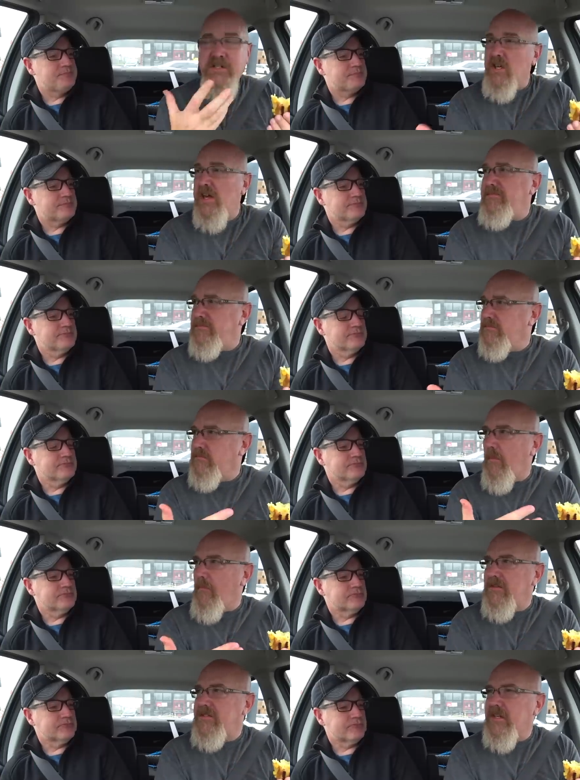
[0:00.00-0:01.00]
Speaker 1: good.
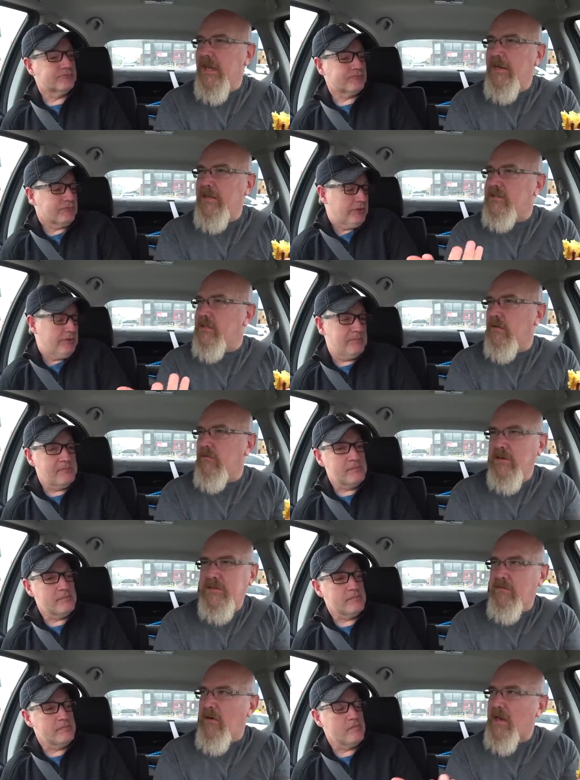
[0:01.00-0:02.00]
Once again, it's a
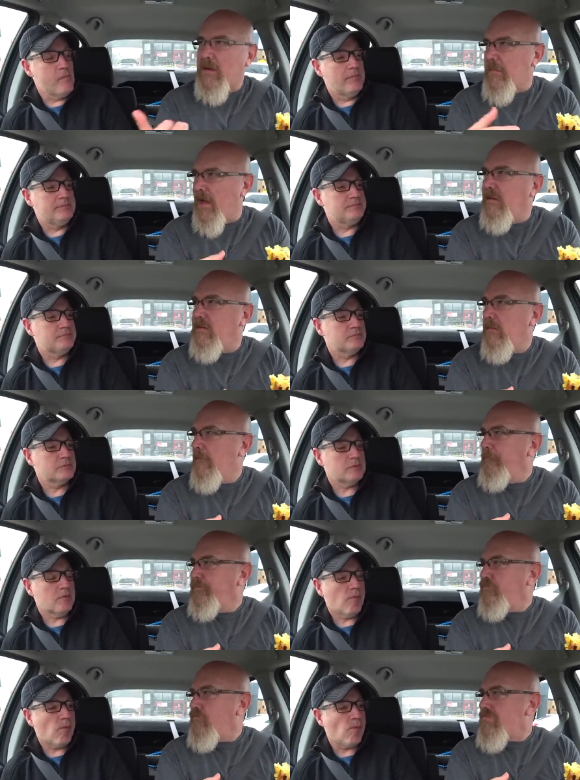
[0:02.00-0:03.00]
it's a recommend.
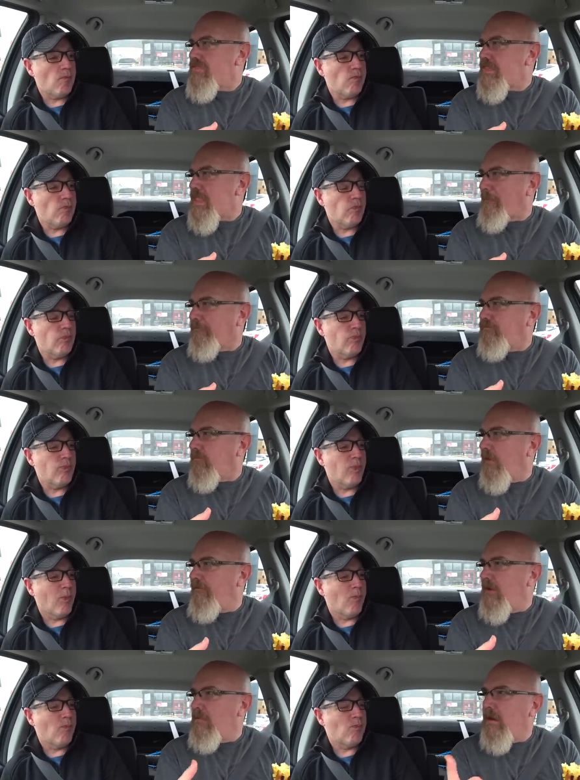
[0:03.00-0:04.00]

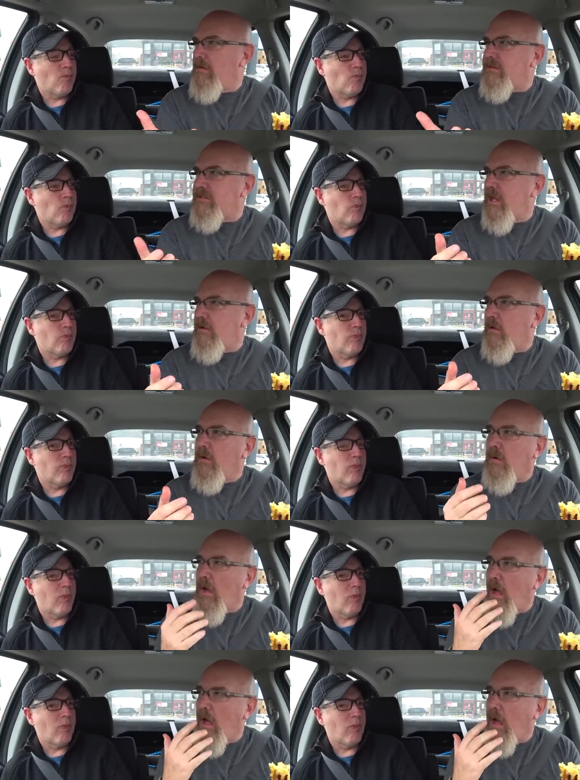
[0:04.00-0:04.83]
If anybody would have said, oh,